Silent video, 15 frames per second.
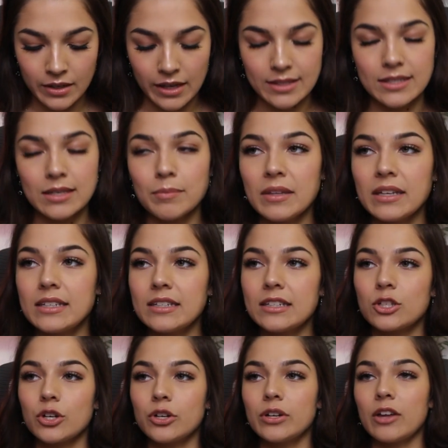and something
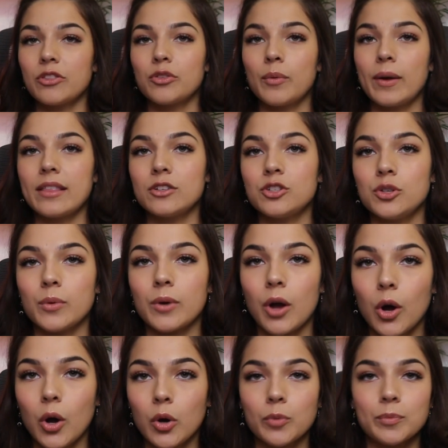didn't turn out the way that you had
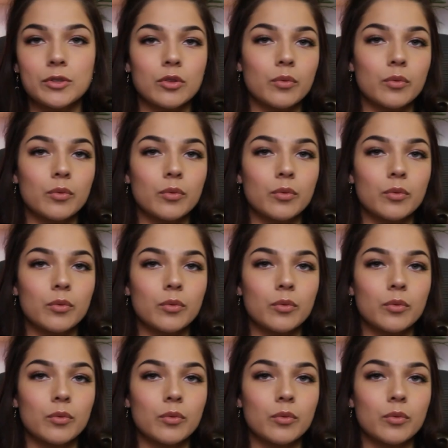hoped